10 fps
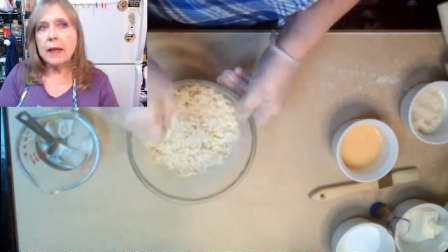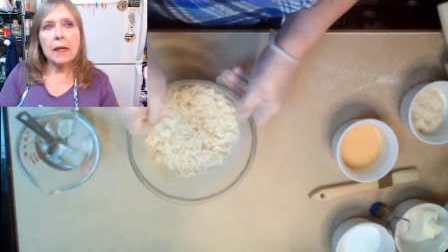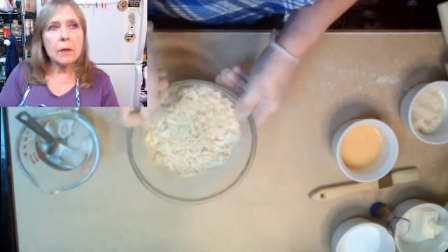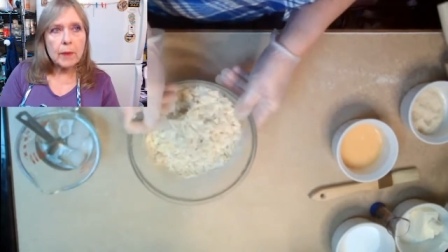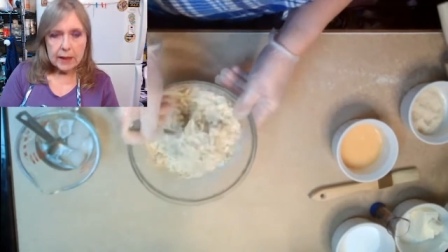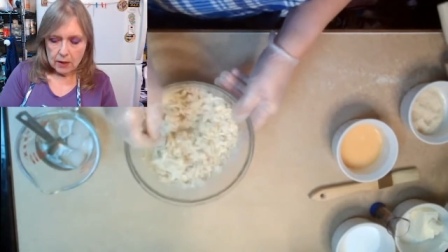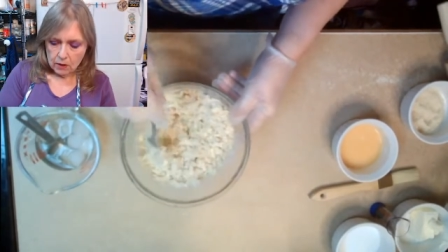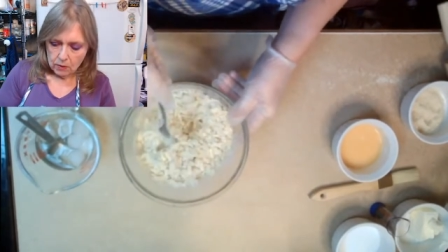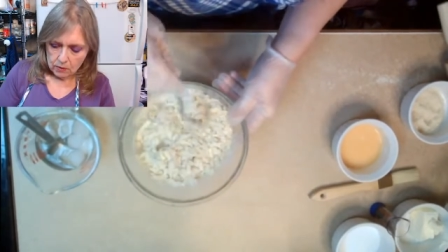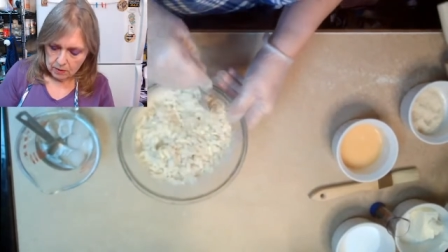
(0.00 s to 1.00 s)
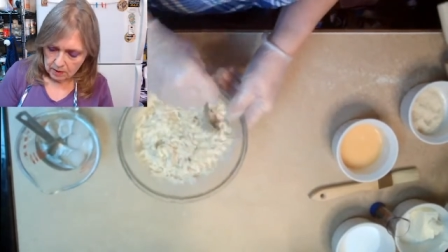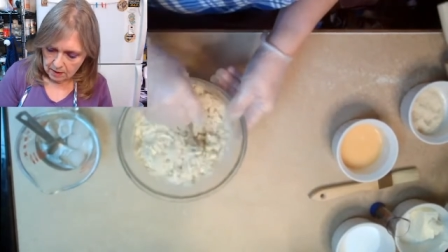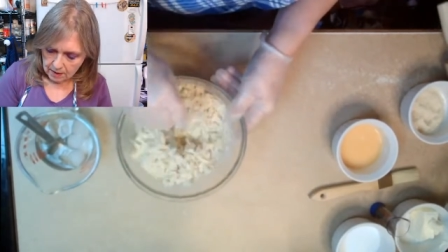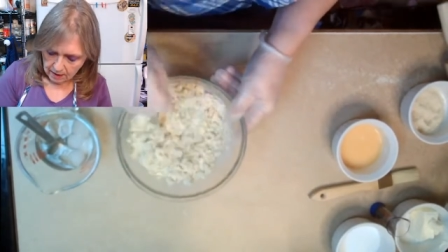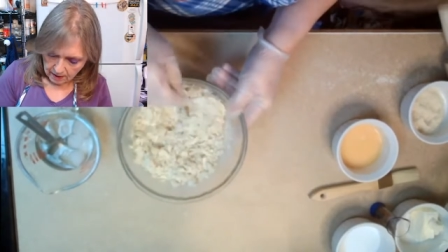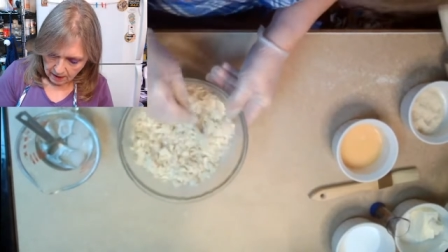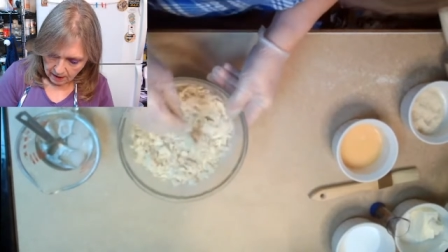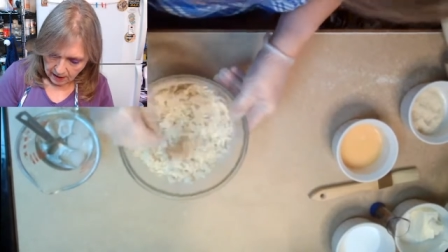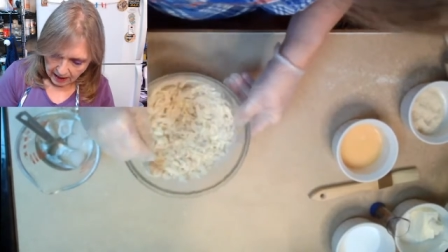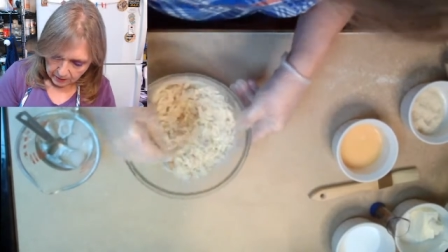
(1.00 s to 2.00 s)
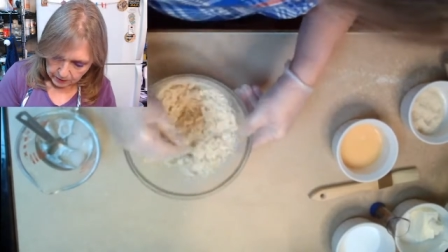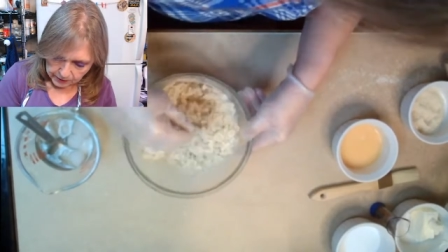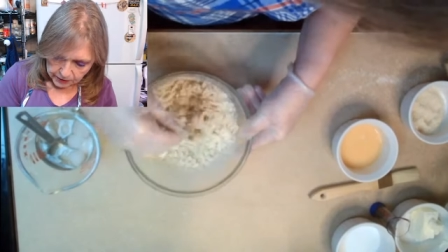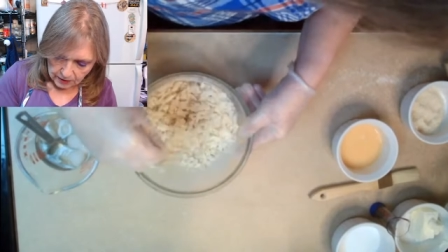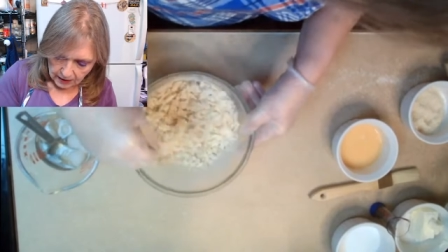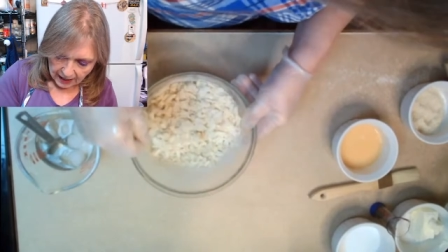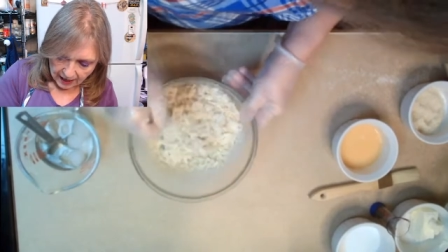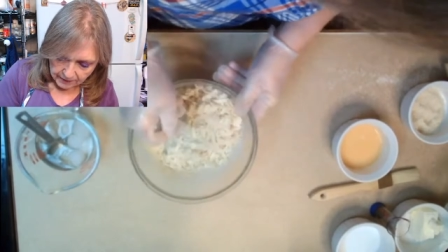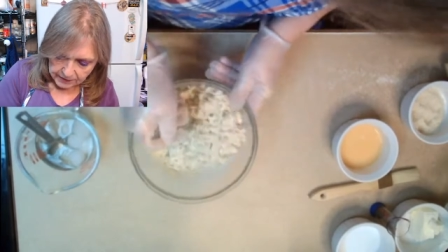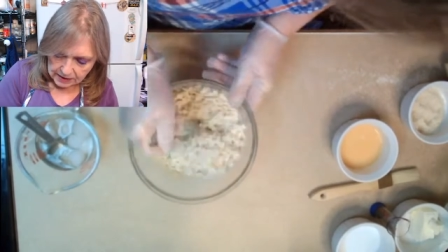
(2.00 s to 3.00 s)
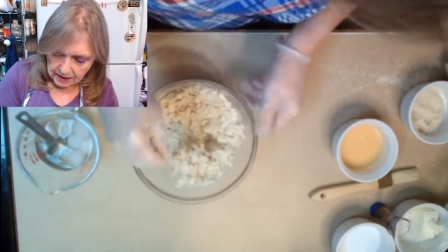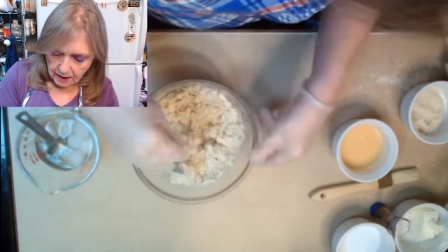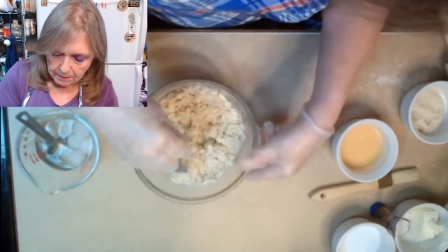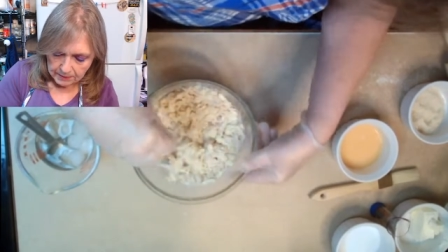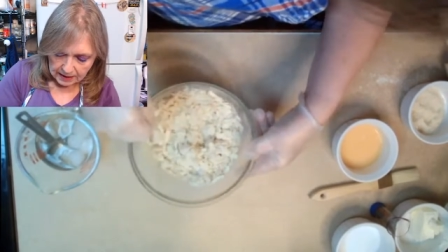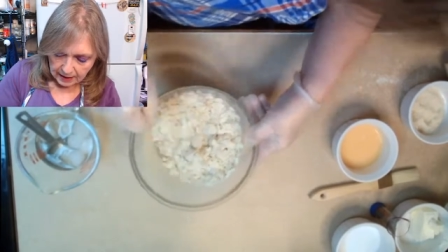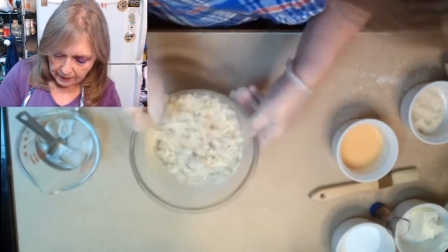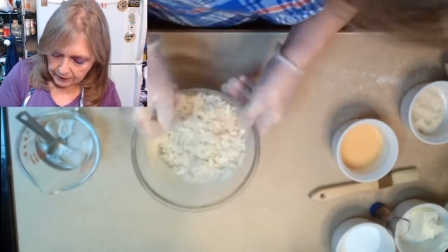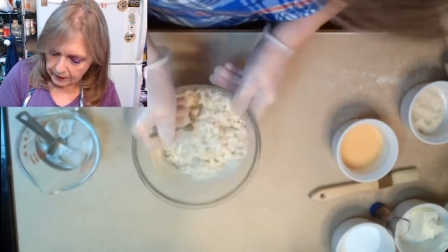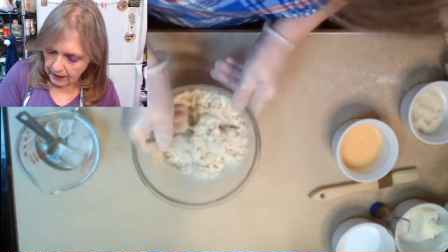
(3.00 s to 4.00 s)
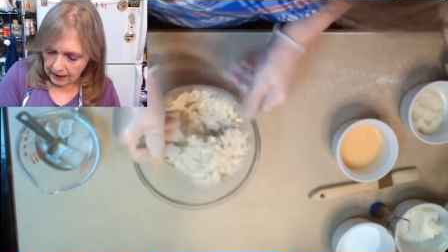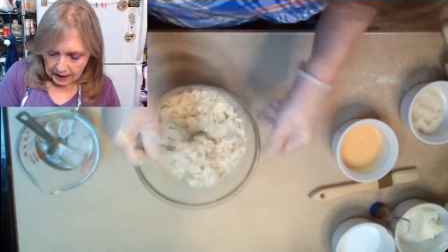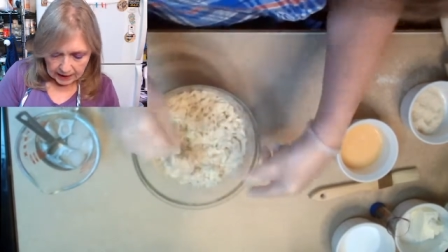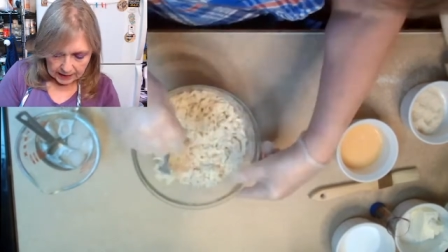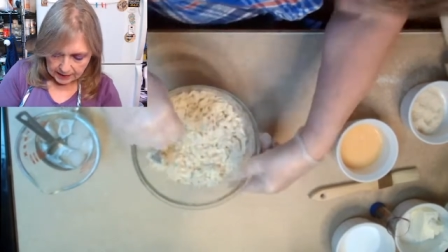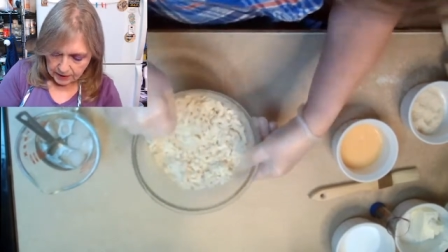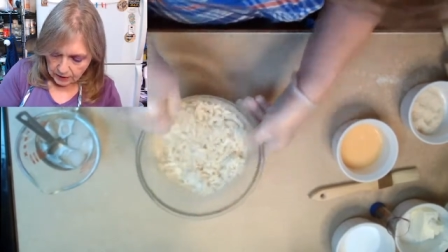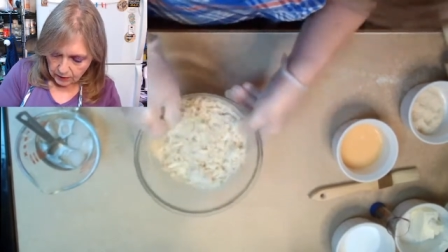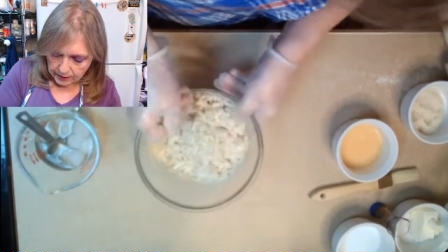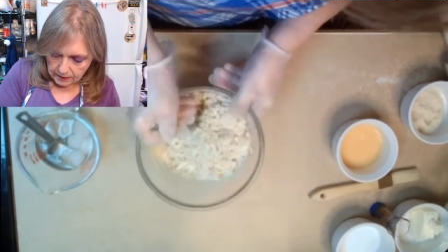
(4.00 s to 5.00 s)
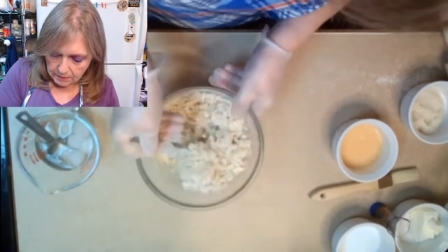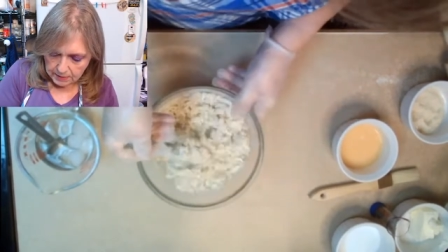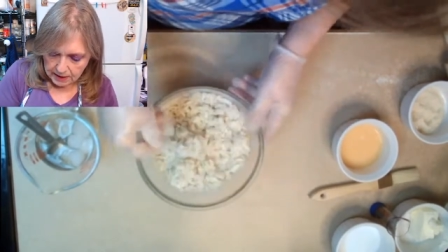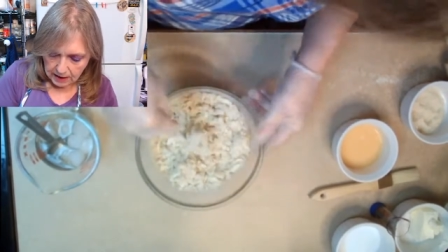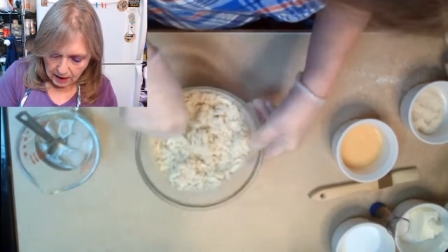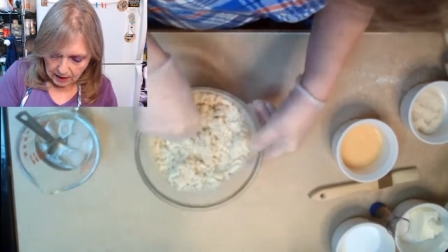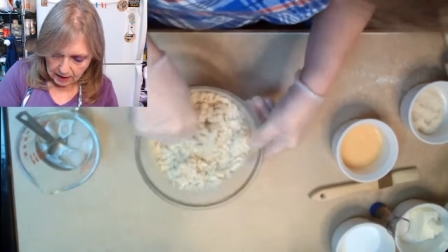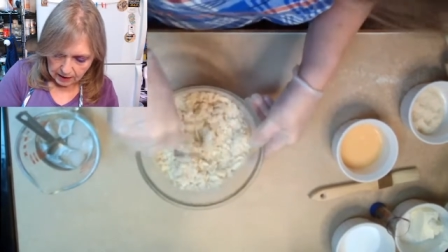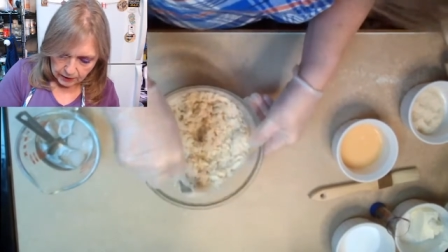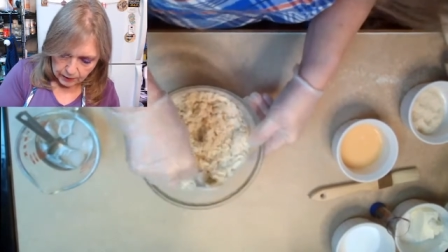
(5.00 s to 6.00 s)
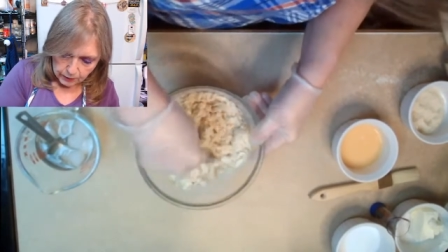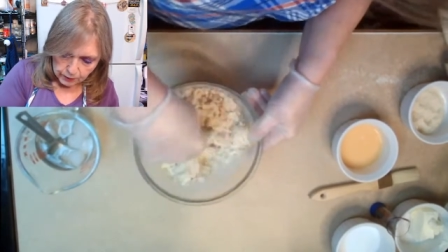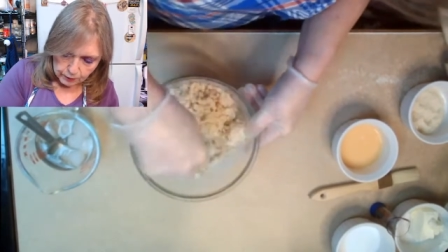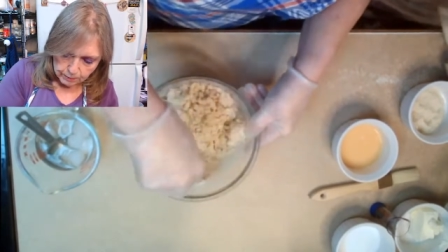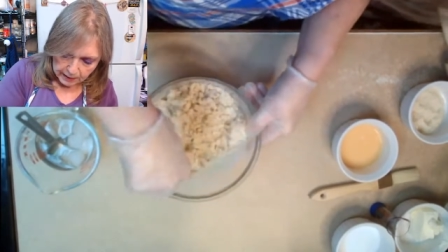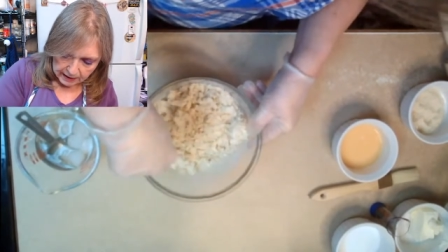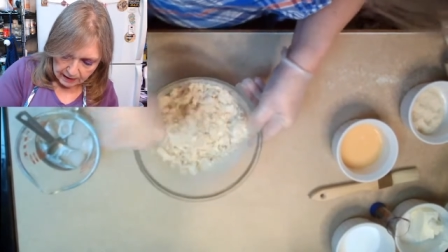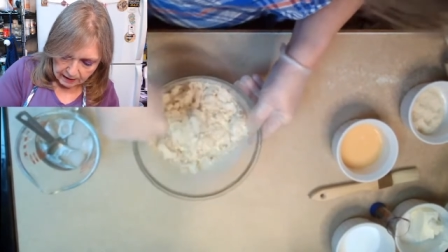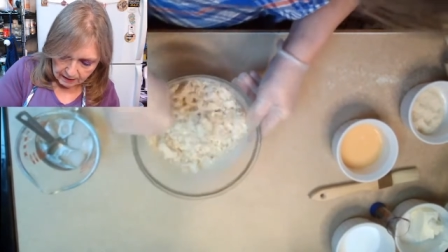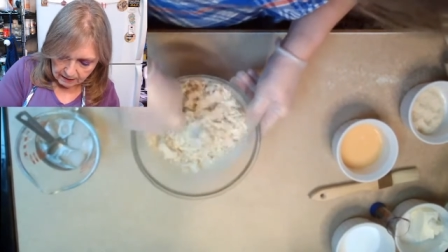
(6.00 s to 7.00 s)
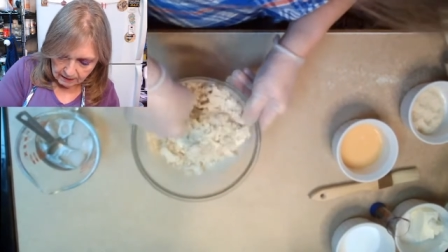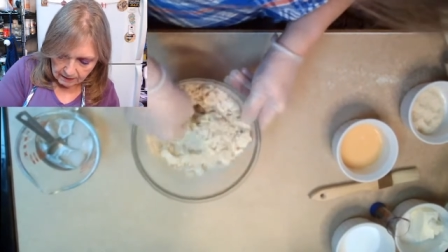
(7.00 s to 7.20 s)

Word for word: here we go. And we're just going to have this come together. It isn't going to be a huge, big